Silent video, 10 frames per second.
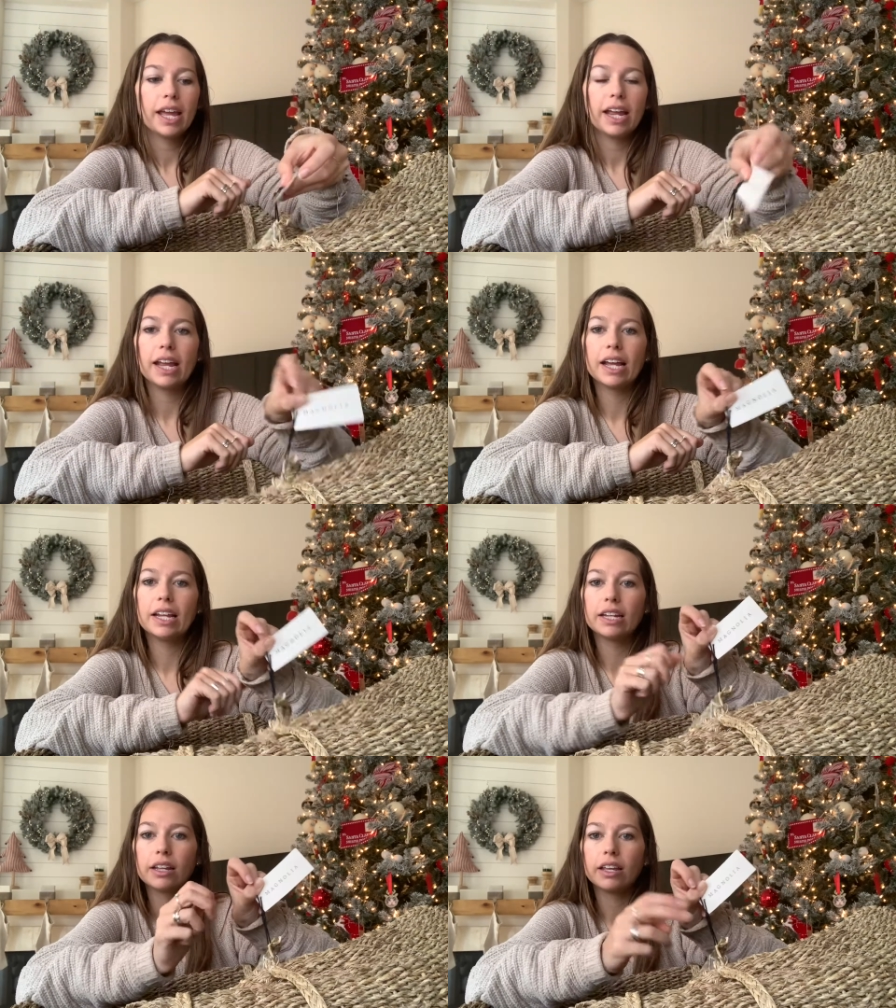
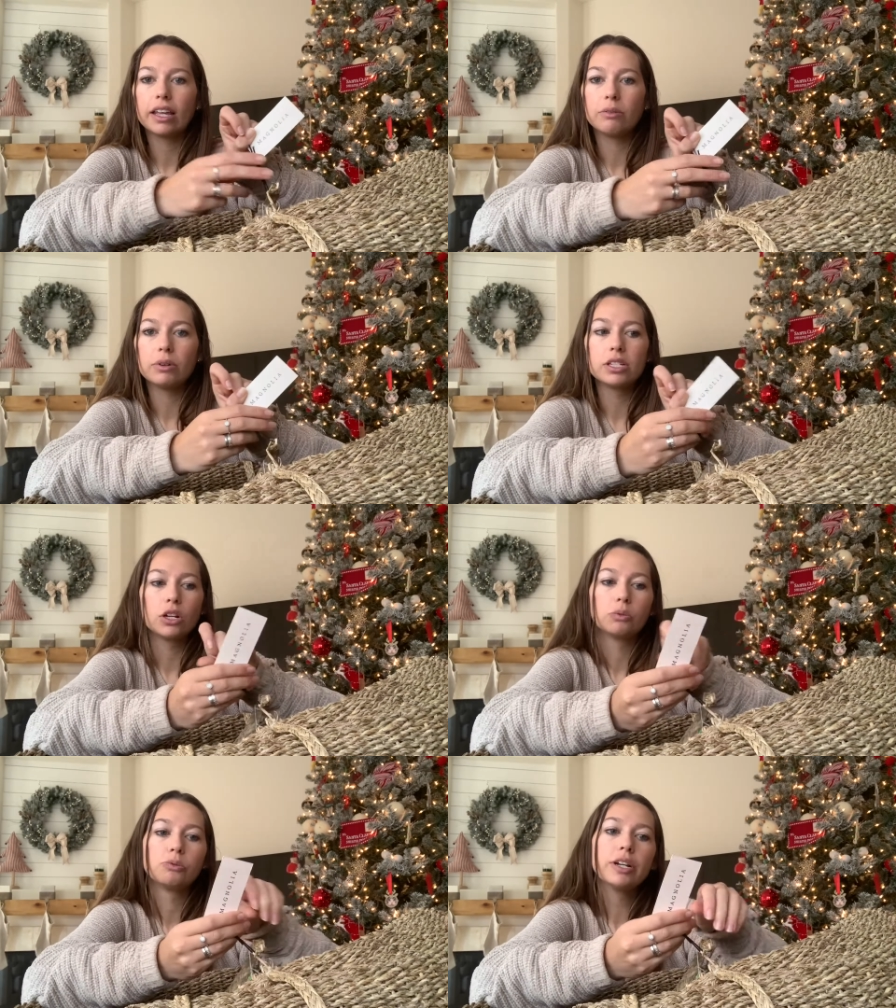and it was
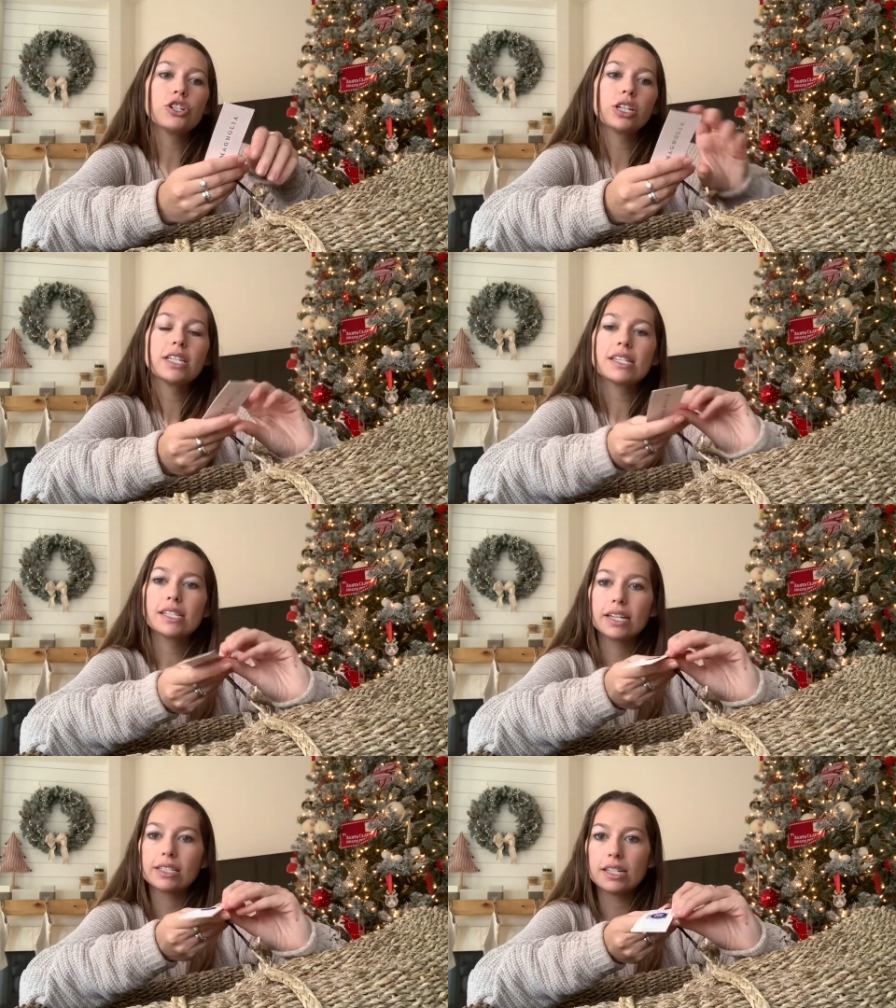originally
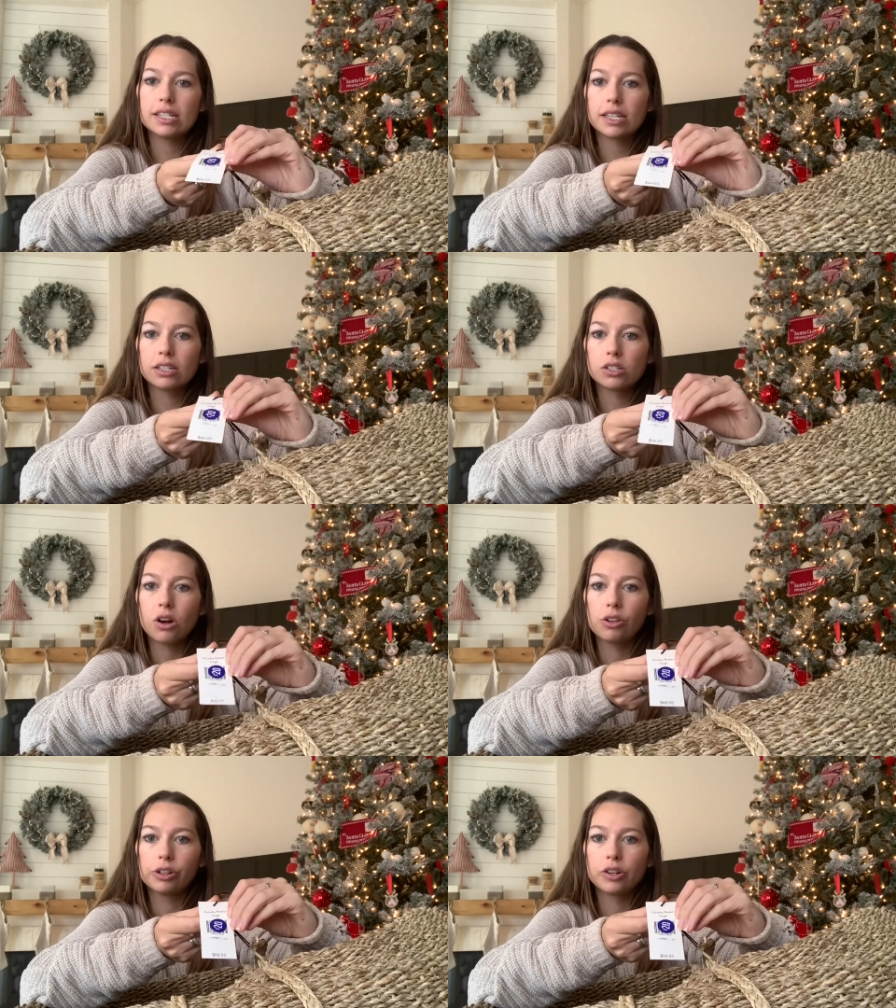
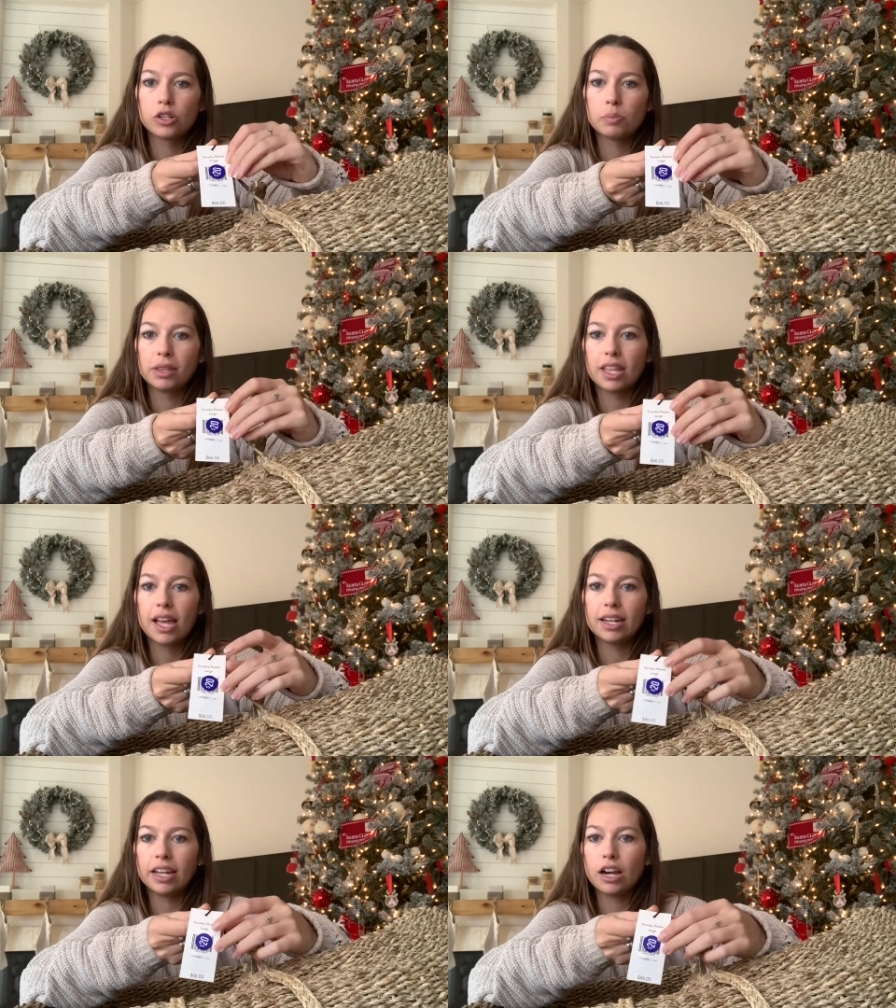$66, but
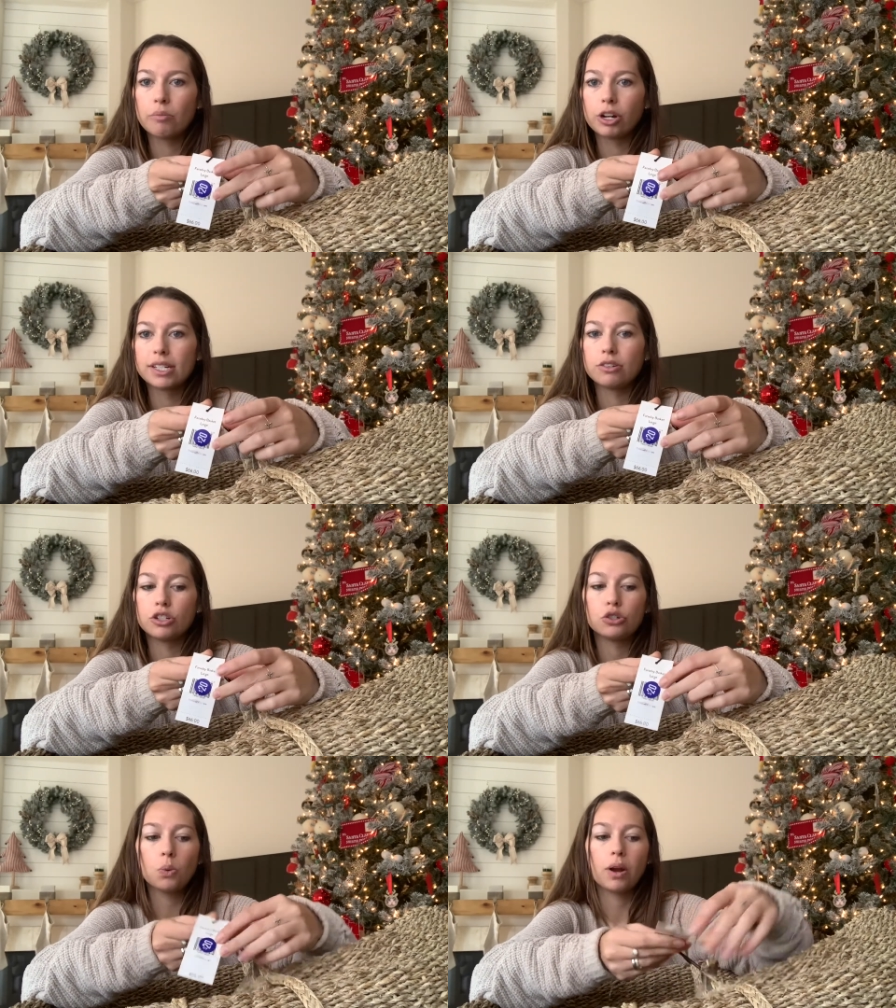then it got marked down to
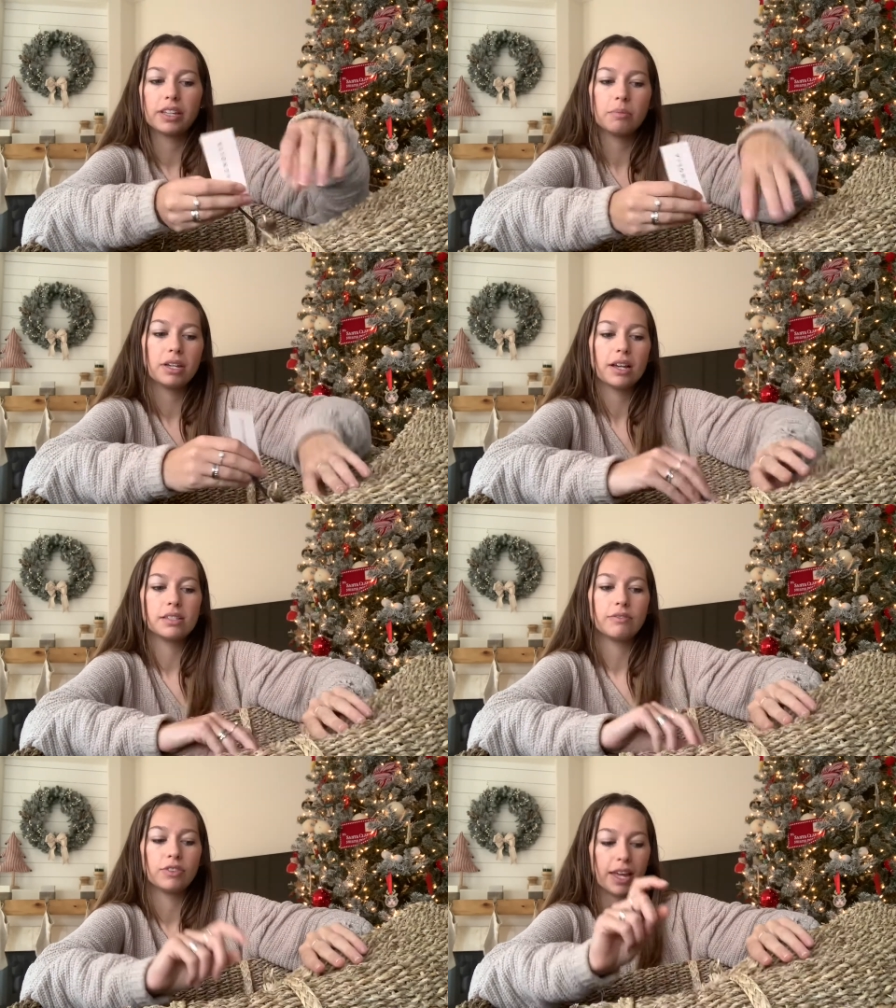$20 because
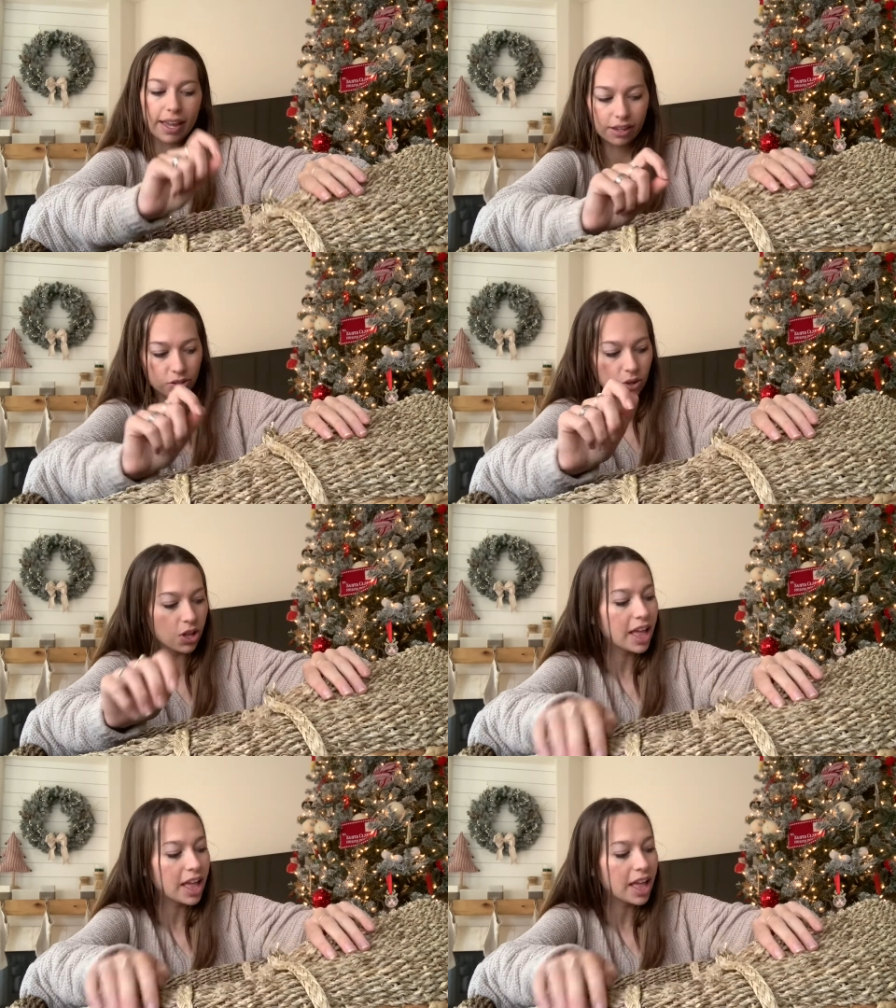of the handle,